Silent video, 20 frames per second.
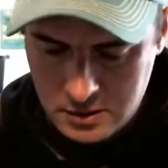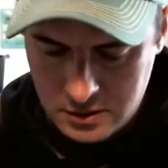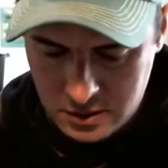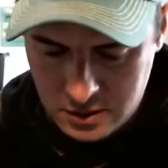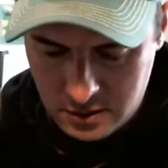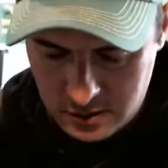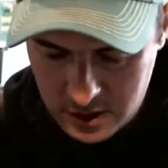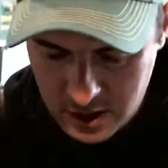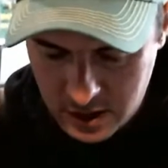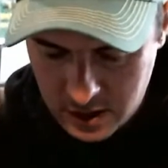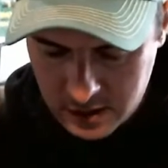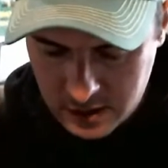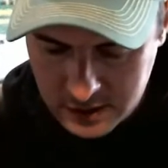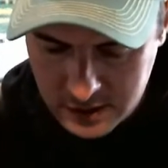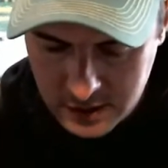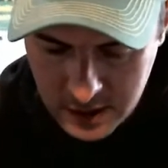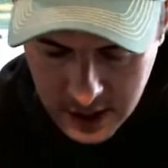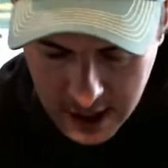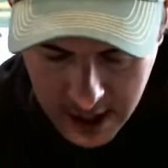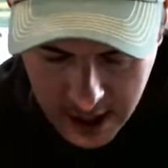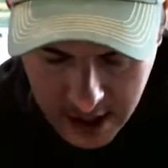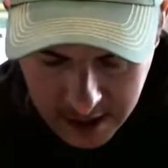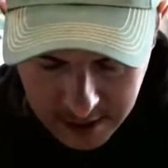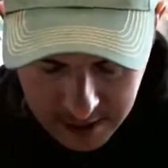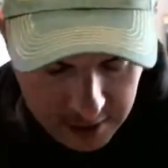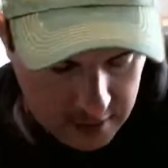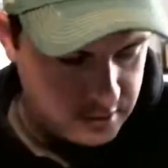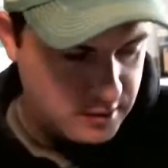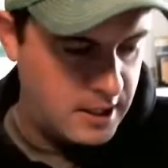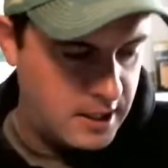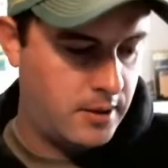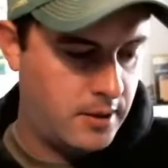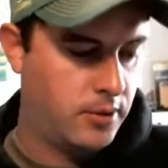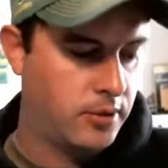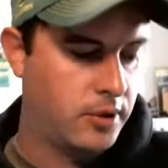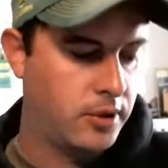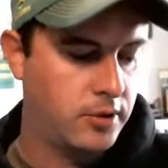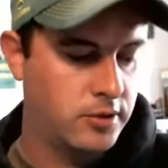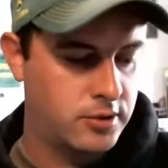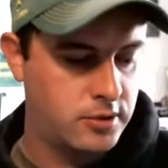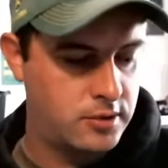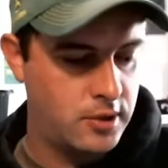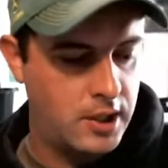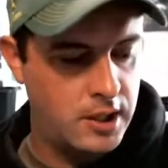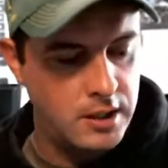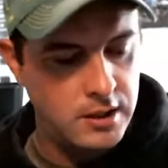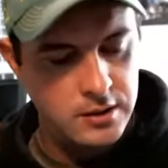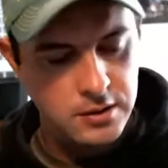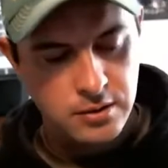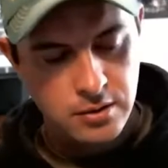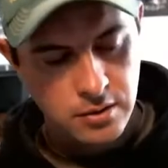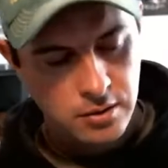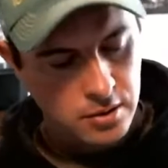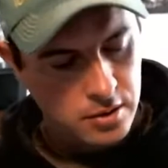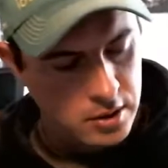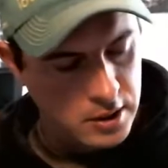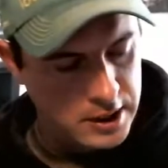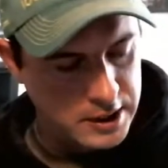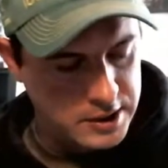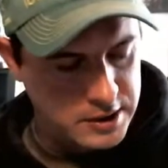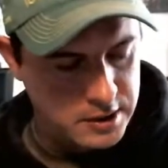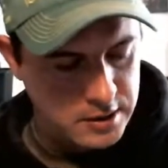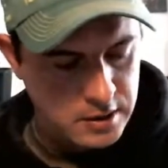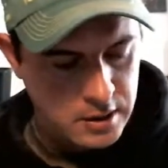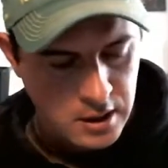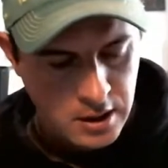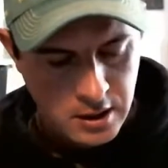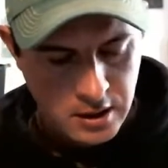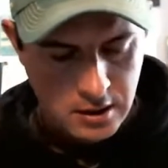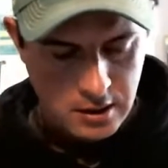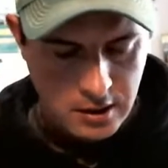So there's that. That will go straight into the collection.